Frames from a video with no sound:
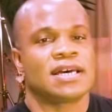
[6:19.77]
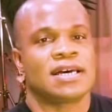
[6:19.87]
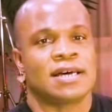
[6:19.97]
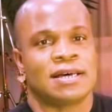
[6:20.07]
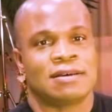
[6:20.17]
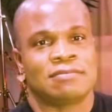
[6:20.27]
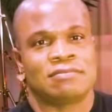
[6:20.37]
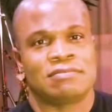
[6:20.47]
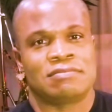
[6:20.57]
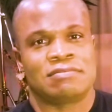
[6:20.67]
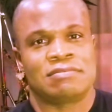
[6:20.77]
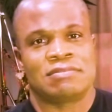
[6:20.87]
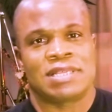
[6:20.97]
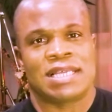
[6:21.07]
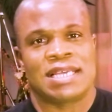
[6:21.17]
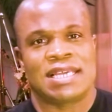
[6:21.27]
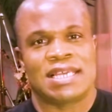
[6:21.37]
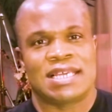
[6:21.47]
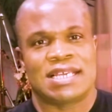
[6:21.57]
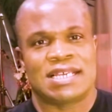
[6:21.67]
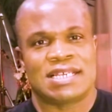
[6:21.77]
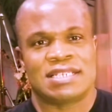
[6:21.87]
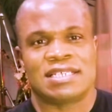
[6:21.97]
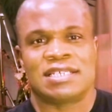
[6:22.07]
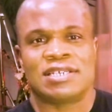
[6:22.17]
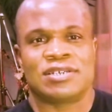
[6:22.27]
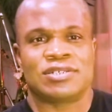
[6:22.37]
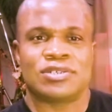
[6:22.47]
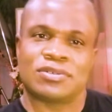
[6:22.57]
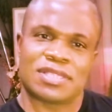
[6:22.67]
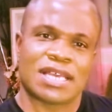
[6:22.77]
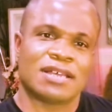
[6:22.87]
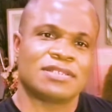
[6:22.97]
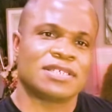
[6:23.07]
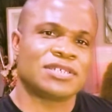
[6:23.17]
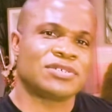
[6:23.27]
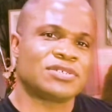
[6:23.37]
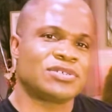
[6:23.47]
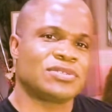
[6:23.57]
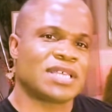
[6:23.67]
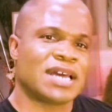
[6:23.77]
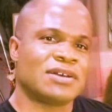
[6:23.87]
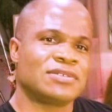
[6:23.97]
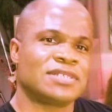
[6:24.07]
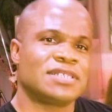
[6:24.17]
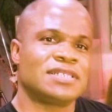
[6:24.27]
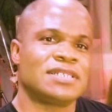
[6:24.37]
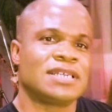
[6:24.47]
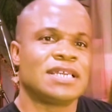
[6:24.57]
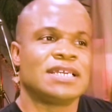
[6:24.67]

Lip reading: In the year 2000,